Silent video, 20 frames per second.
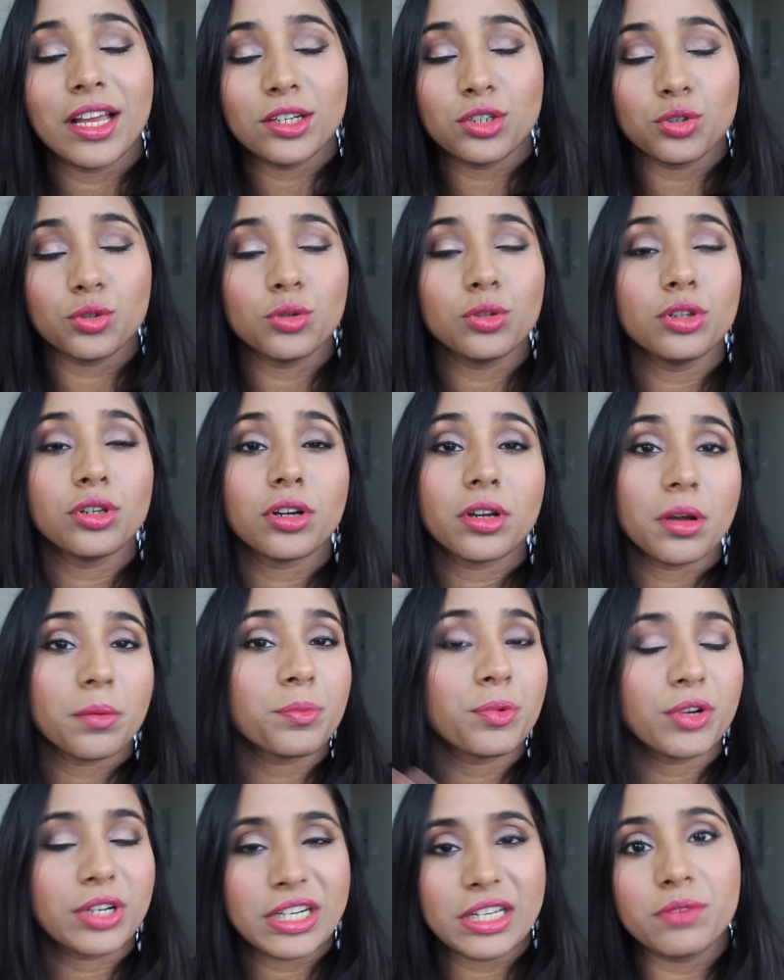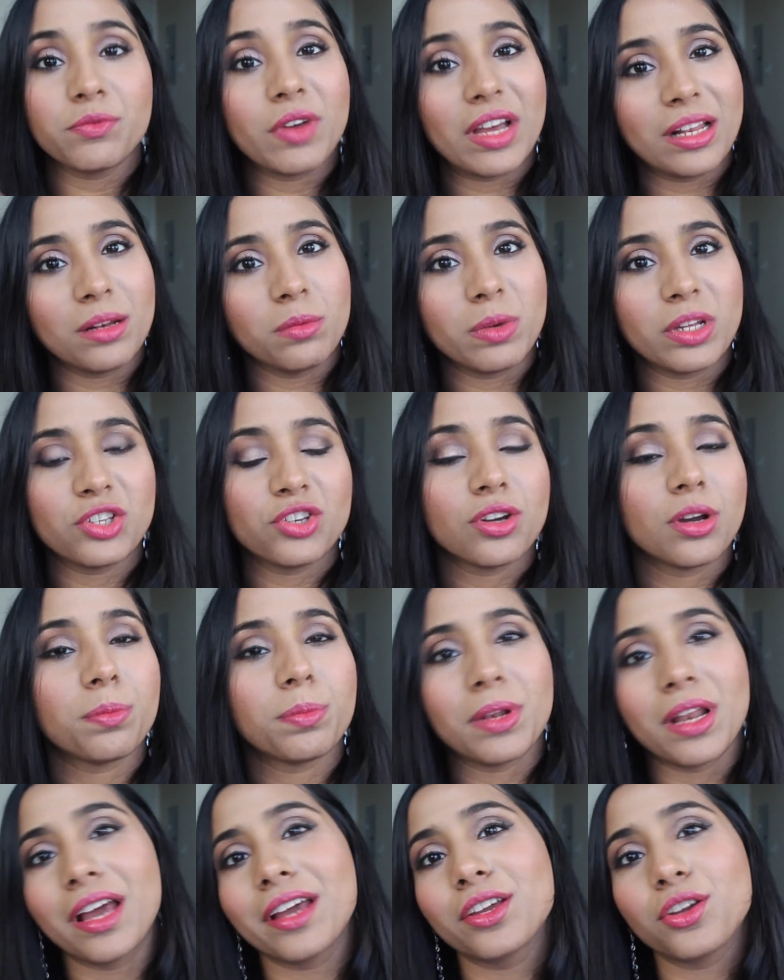do look pretty well when you
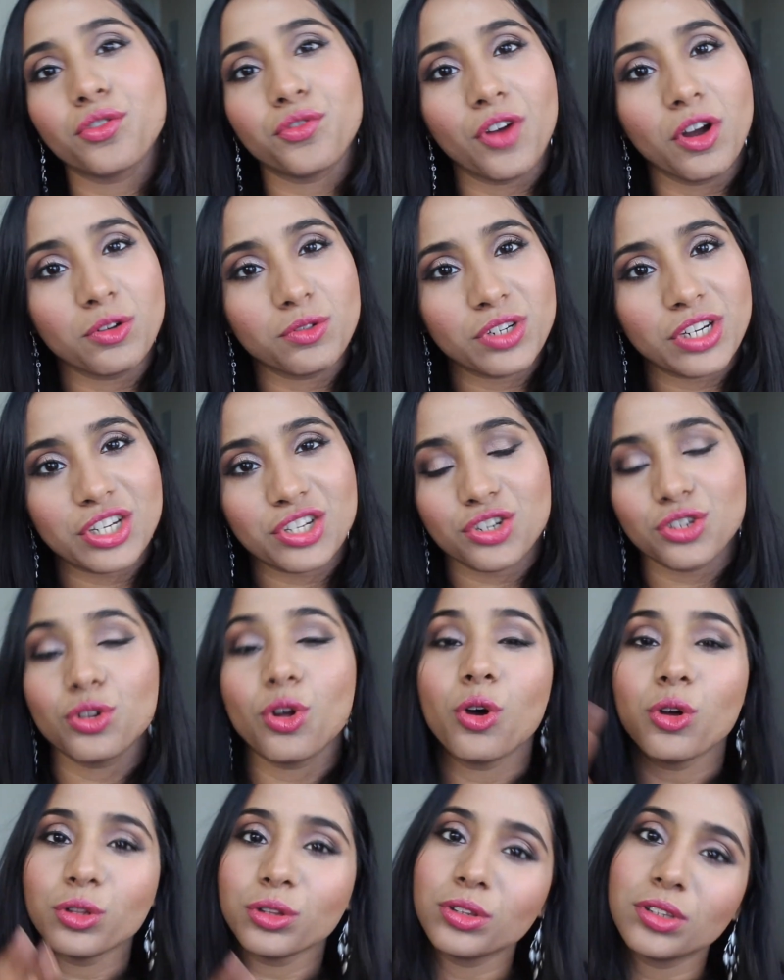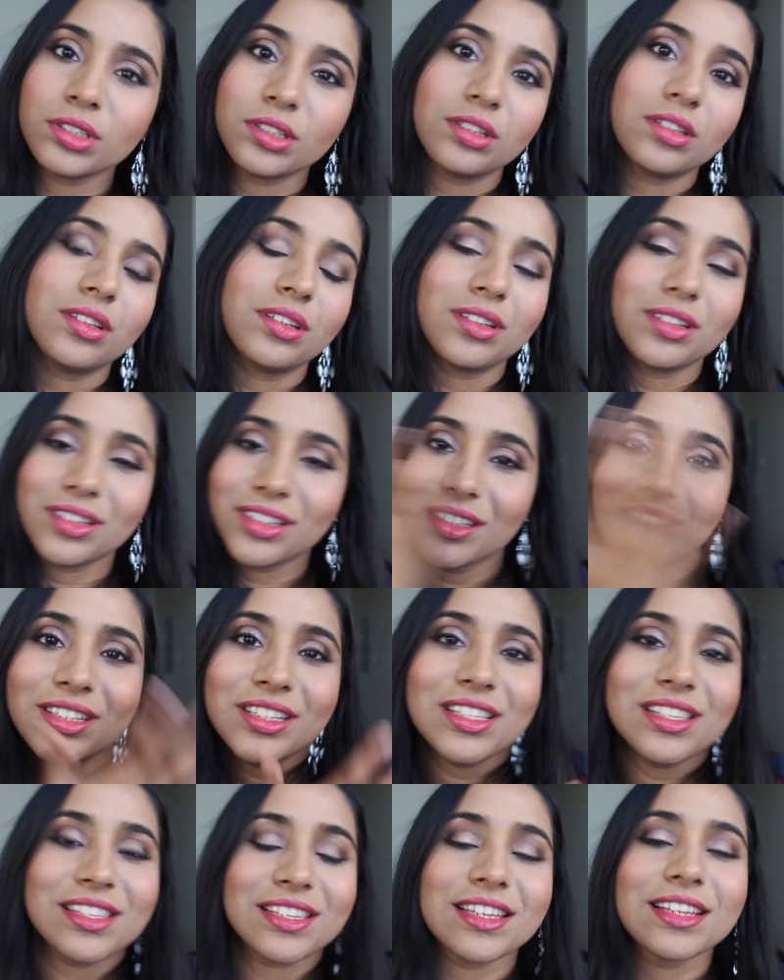apply your foundation on the
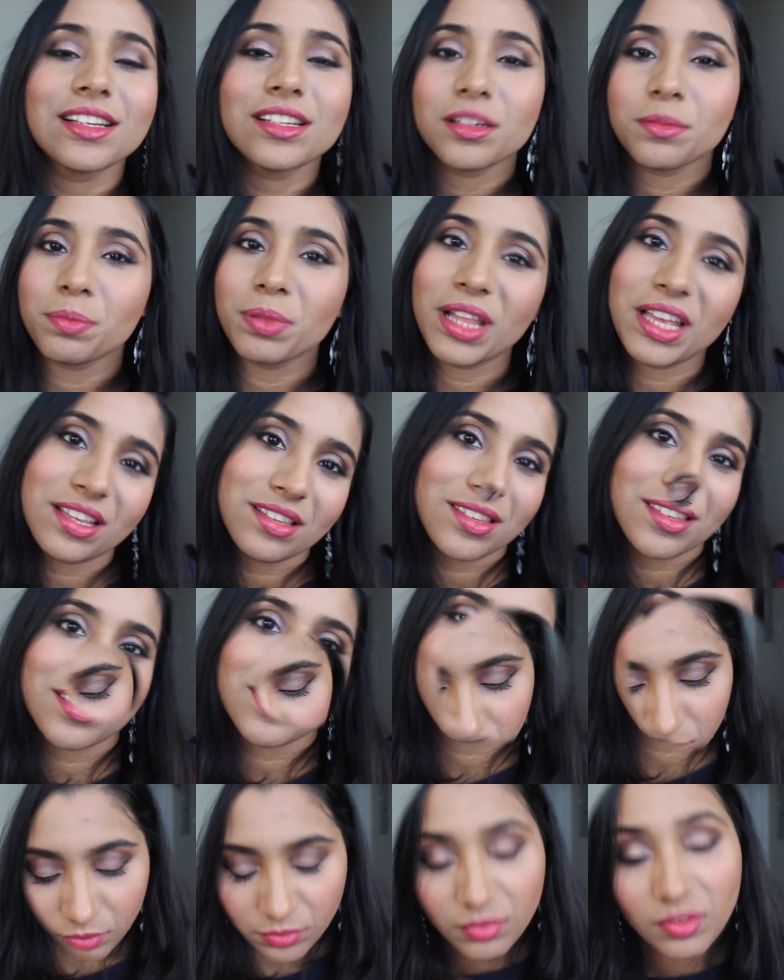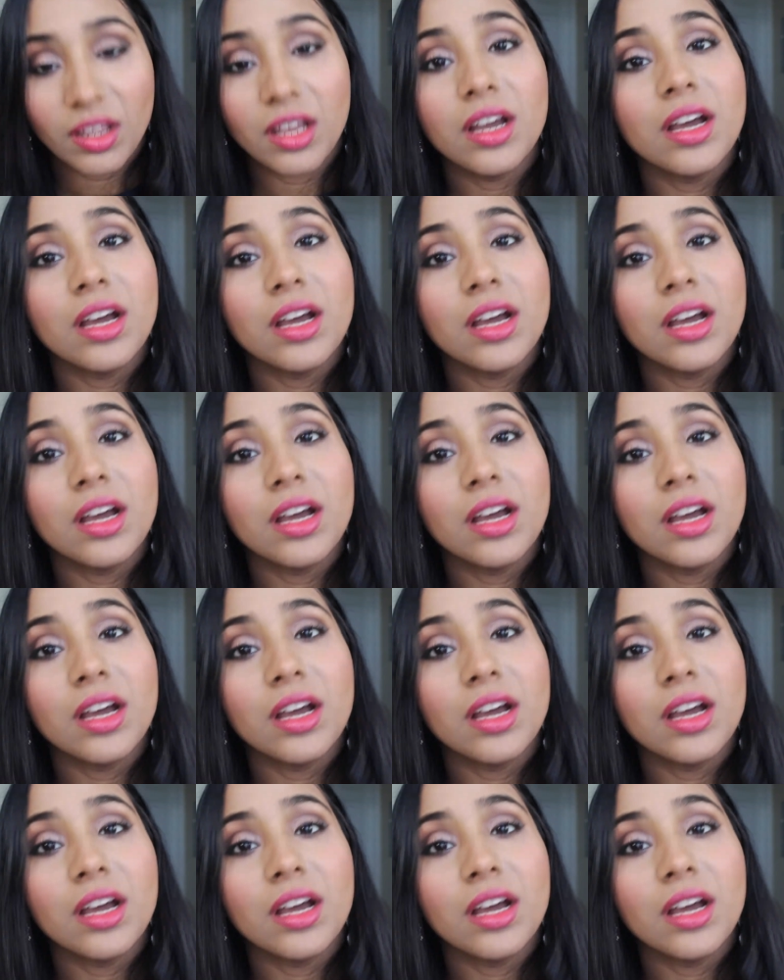concealed places.